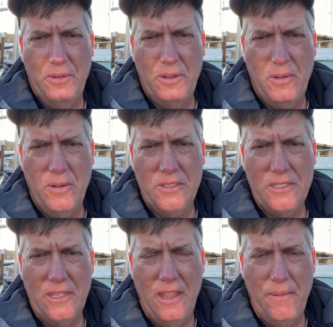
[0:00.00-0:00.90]
Of
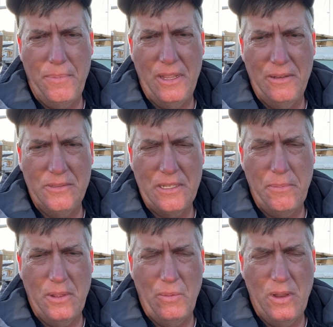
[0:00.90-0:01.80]
course, being
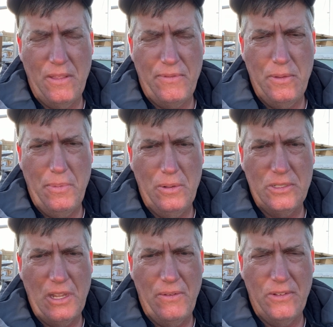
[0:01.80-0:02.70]
one of the few boats
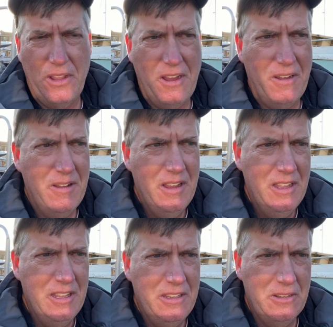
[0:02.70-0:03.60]
that were there,
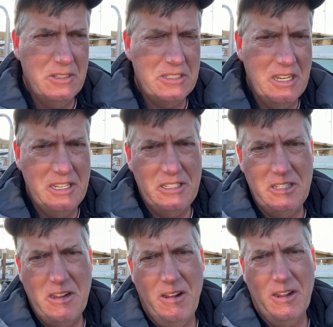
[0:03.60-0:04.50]
you're just an easy
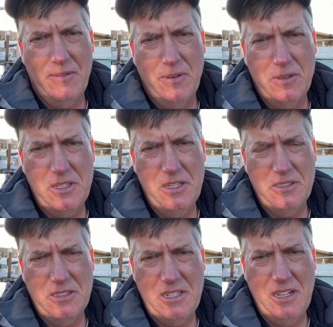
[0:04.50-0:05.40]
target for seals
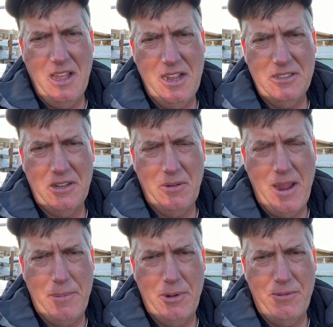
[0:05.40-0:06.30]
and sea lions to
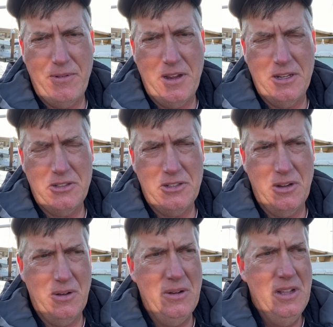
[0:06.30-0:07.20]
grab your fish. So